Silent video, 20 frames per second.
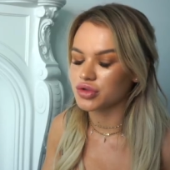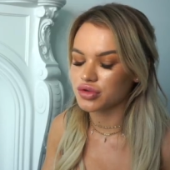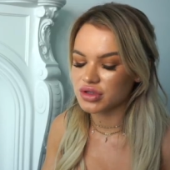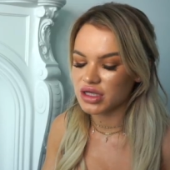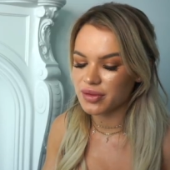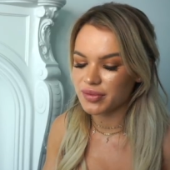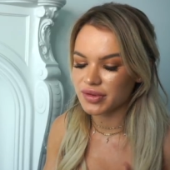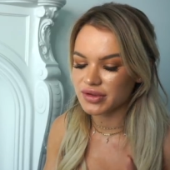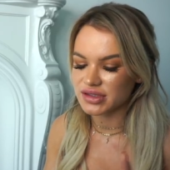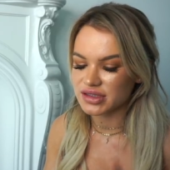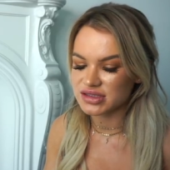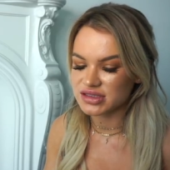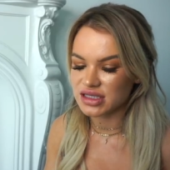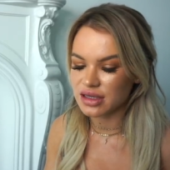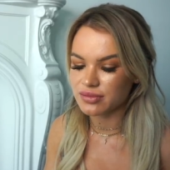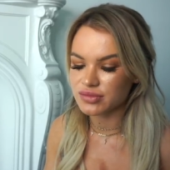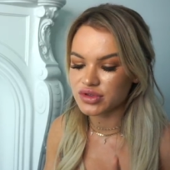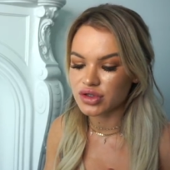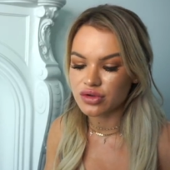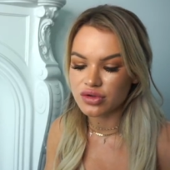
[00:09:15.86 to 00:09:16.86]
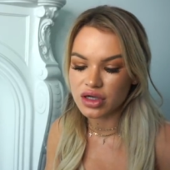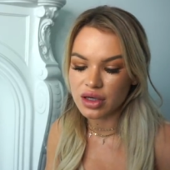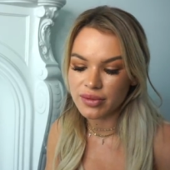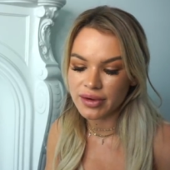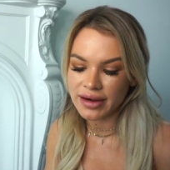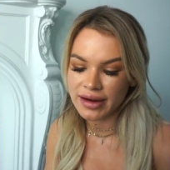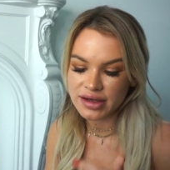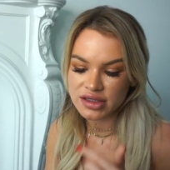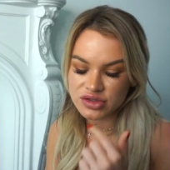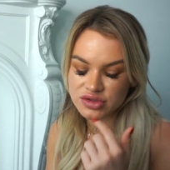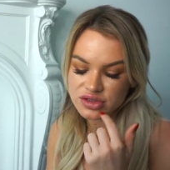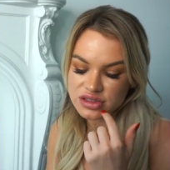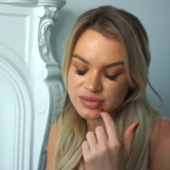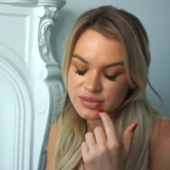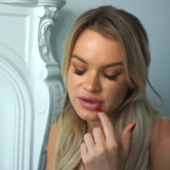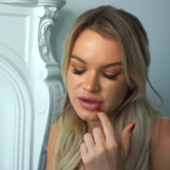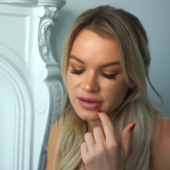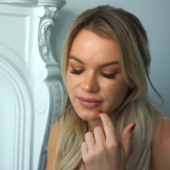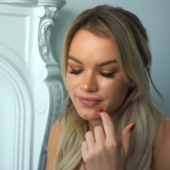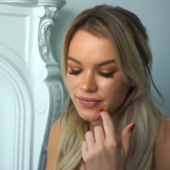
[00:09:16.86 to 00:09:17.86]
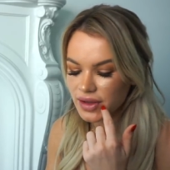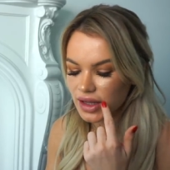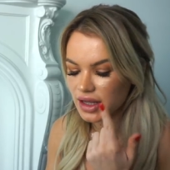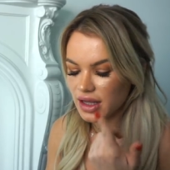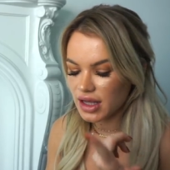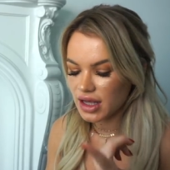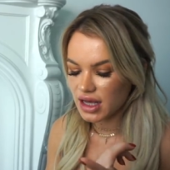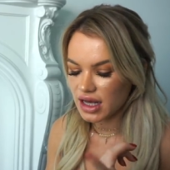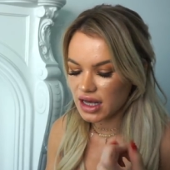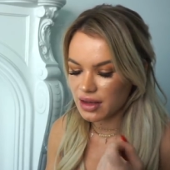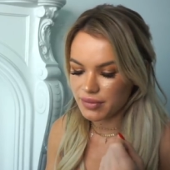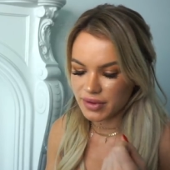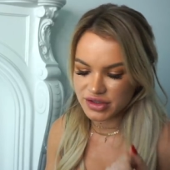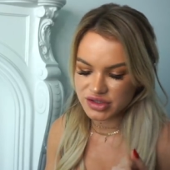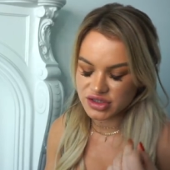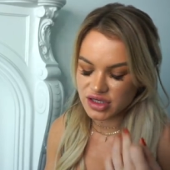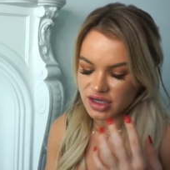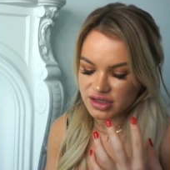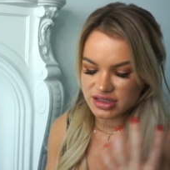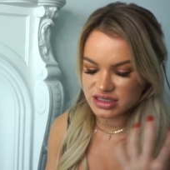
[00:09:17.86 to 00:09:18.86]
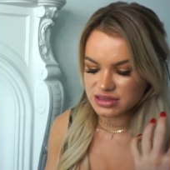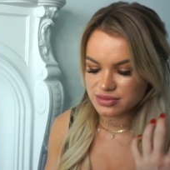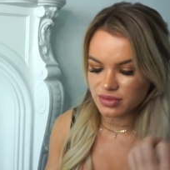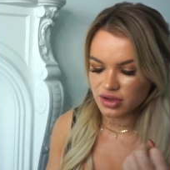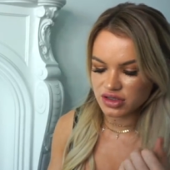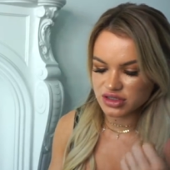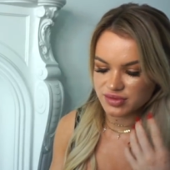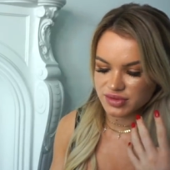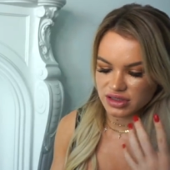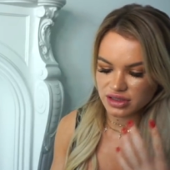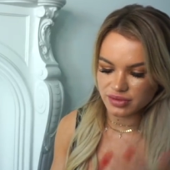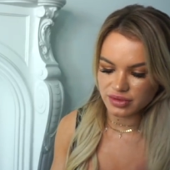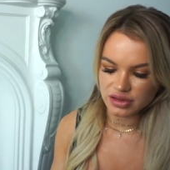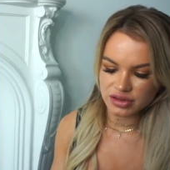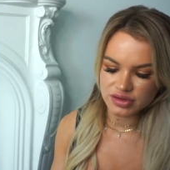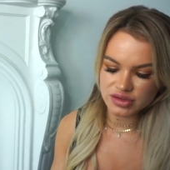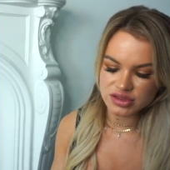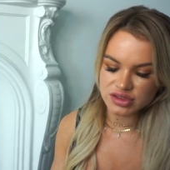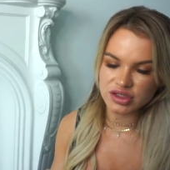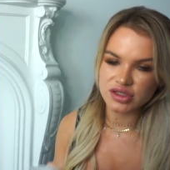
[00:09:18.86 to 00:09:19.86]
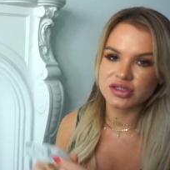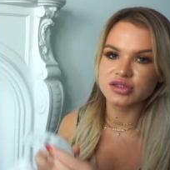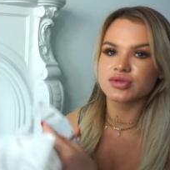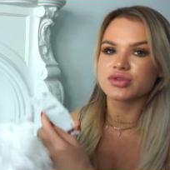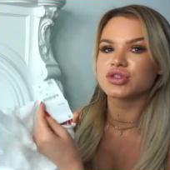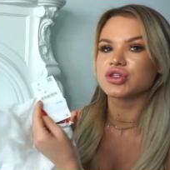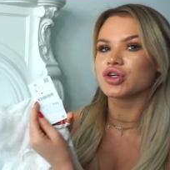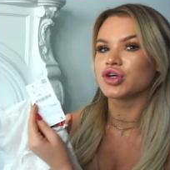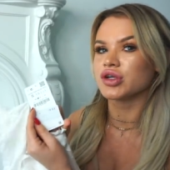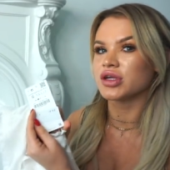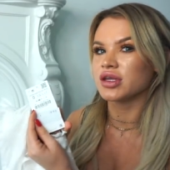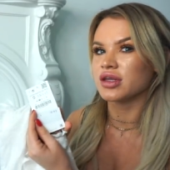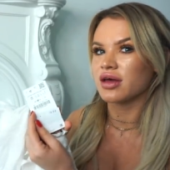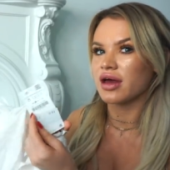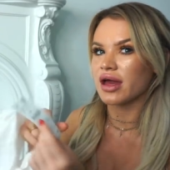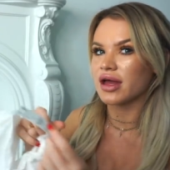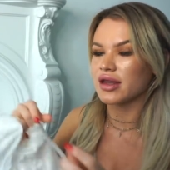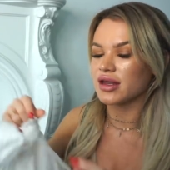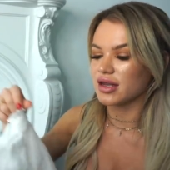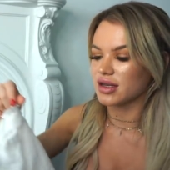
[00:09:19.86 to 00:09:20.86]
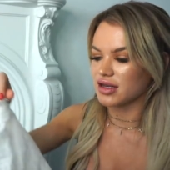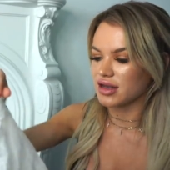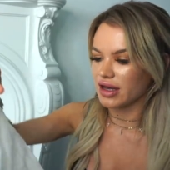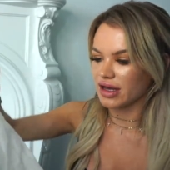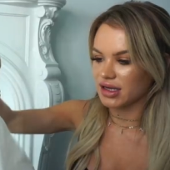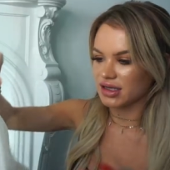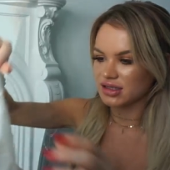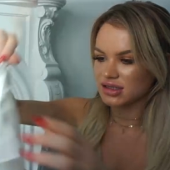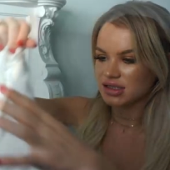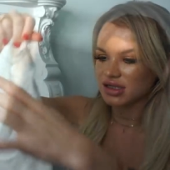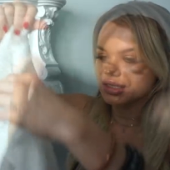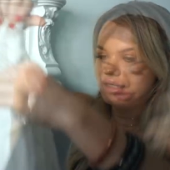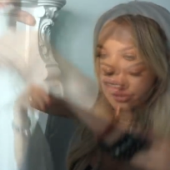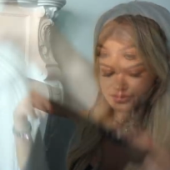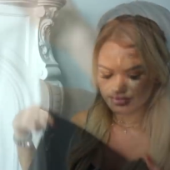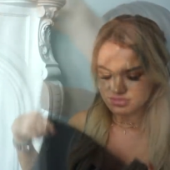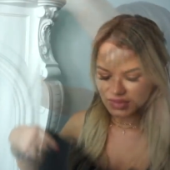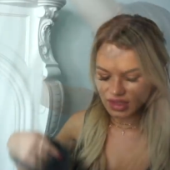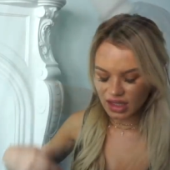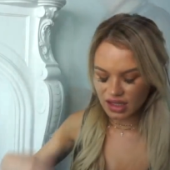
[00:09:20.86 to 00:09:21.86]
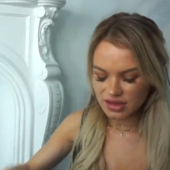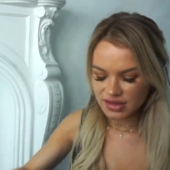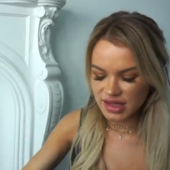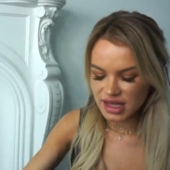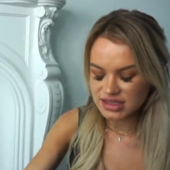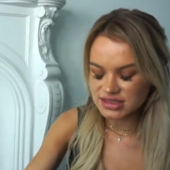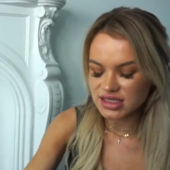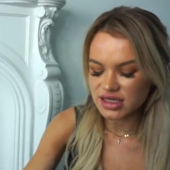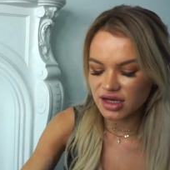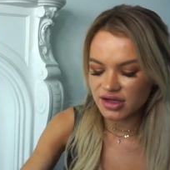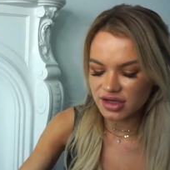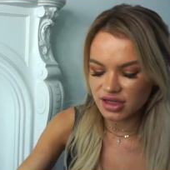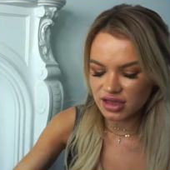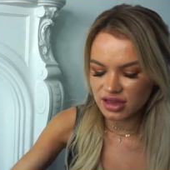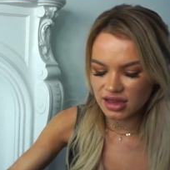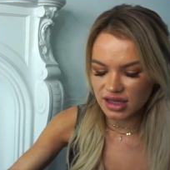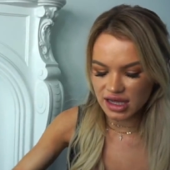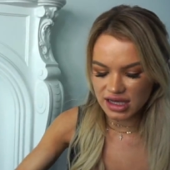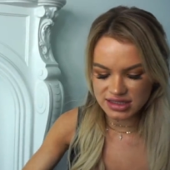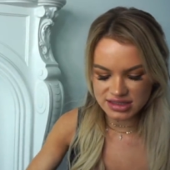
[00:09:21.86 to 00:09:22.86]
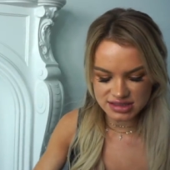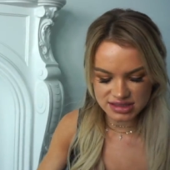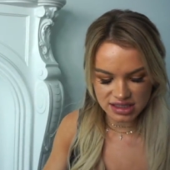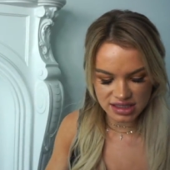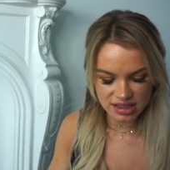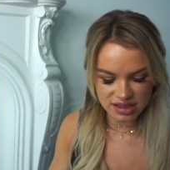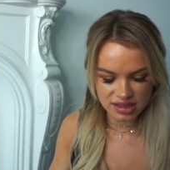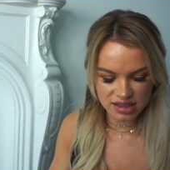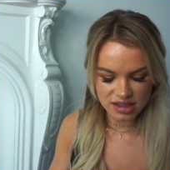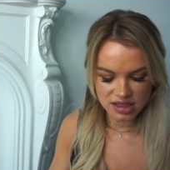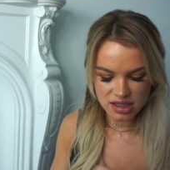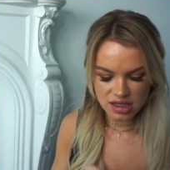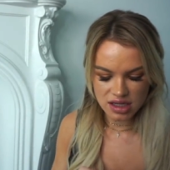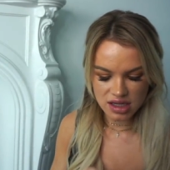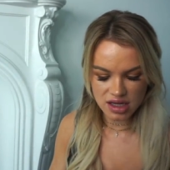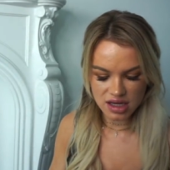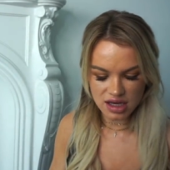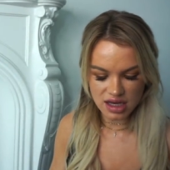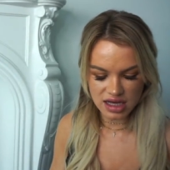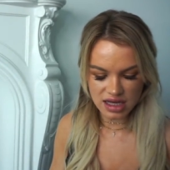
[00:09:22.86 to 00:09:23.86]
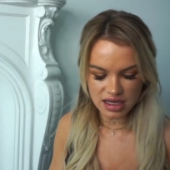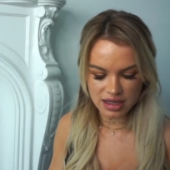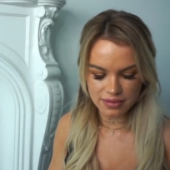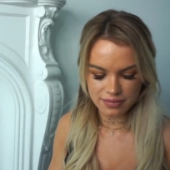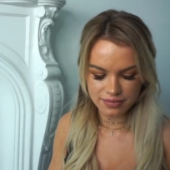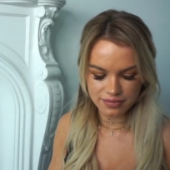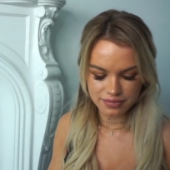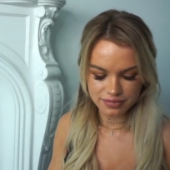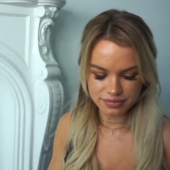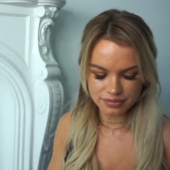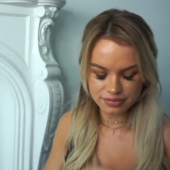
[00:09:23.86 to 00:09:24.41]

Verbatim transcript: through that because some don't come in an extra small. Um, but I just got in a small to be a little bit looser. This was $39.90. Next I got a classic um,